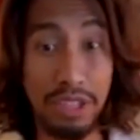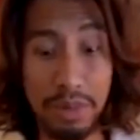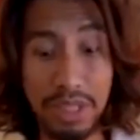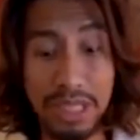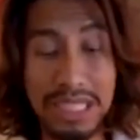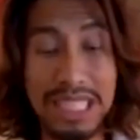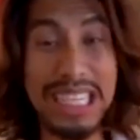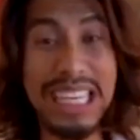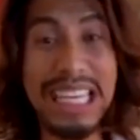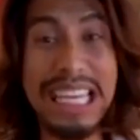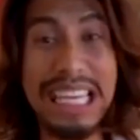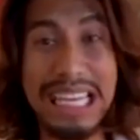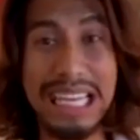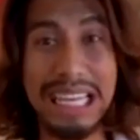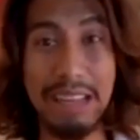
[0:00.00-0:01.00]
because it's a
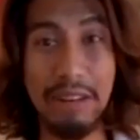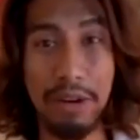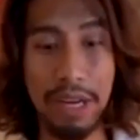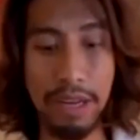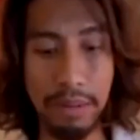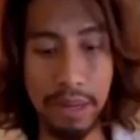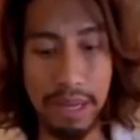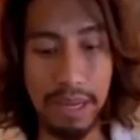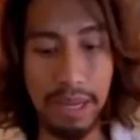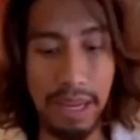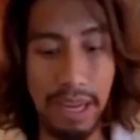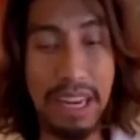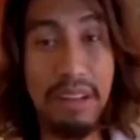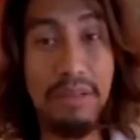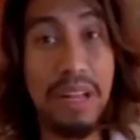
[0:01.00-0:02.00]
king, right?
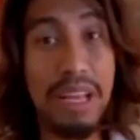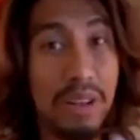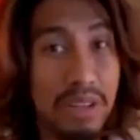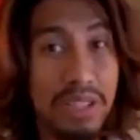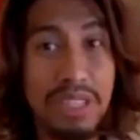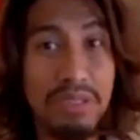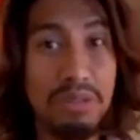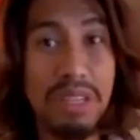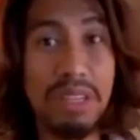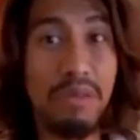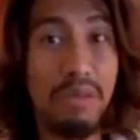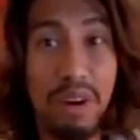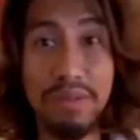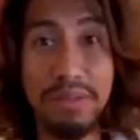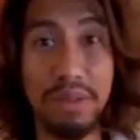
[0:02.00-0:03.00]
And I feel like you're just really the
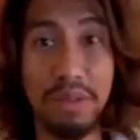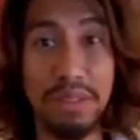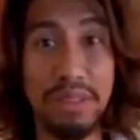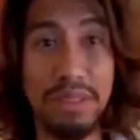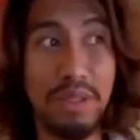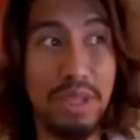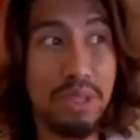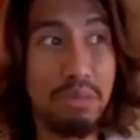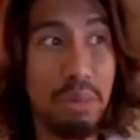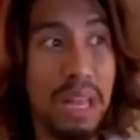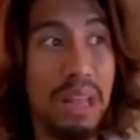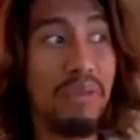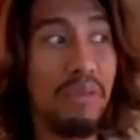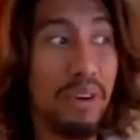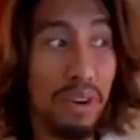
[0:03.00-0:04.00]
4 of Swords. You're just
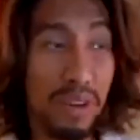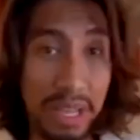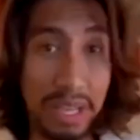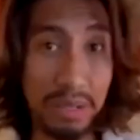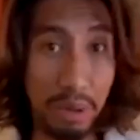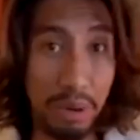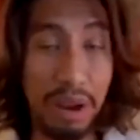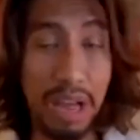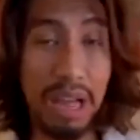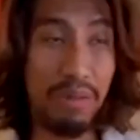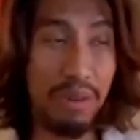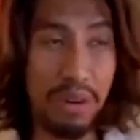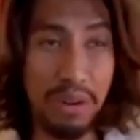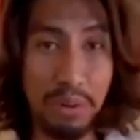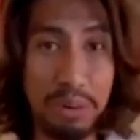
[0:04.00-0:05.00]
waiting for your king to arrive or
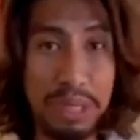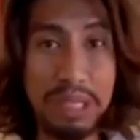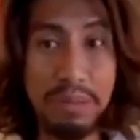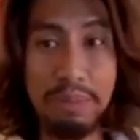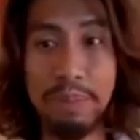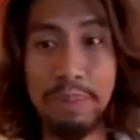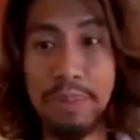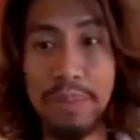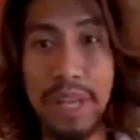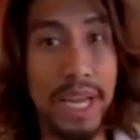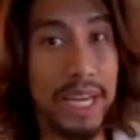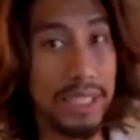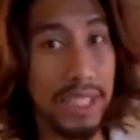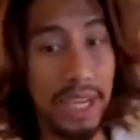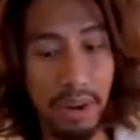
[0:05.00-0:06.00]
your queen,
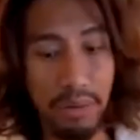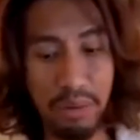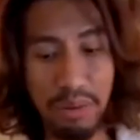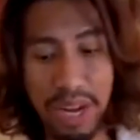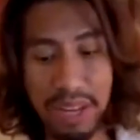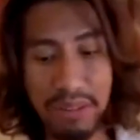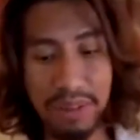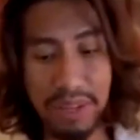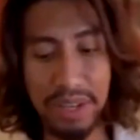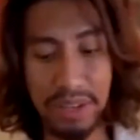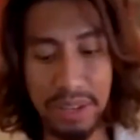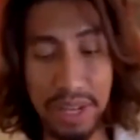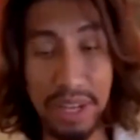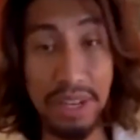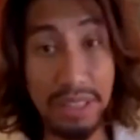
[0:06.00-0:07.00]
and they're arriving
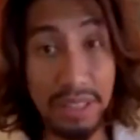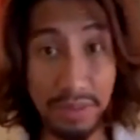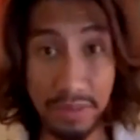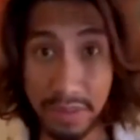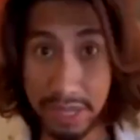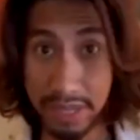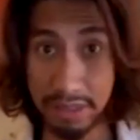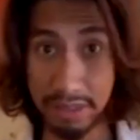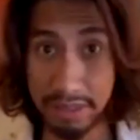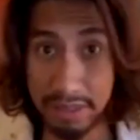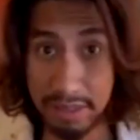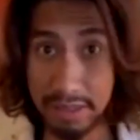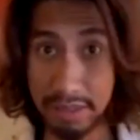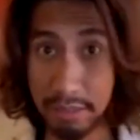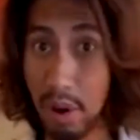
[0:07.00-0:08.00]
and it's
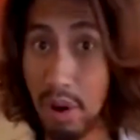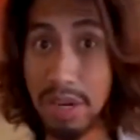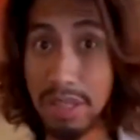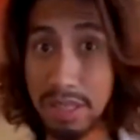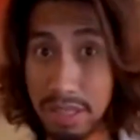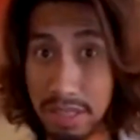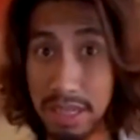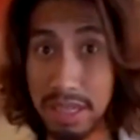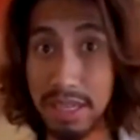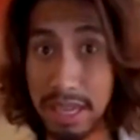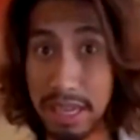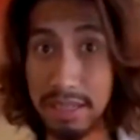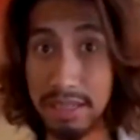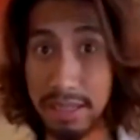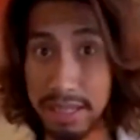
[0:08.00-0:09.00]
fast. Mars is gonna
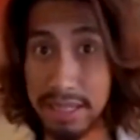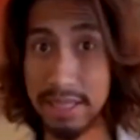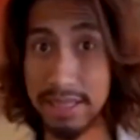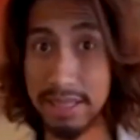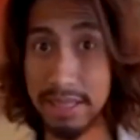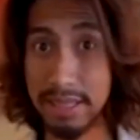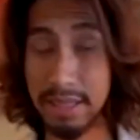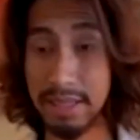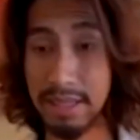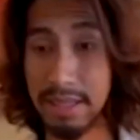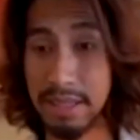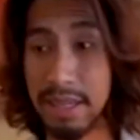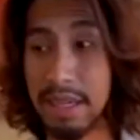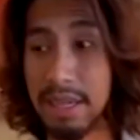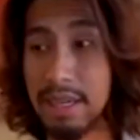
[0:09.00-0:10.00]
get it done. Okay,
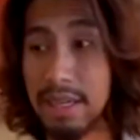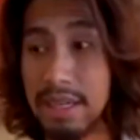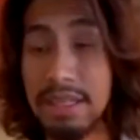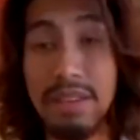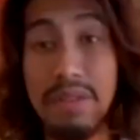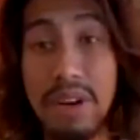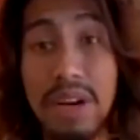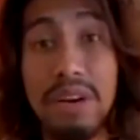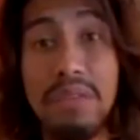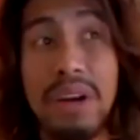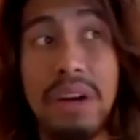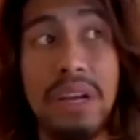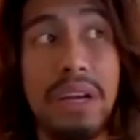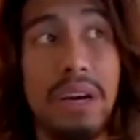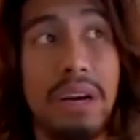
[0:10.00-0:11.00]
this is a very, very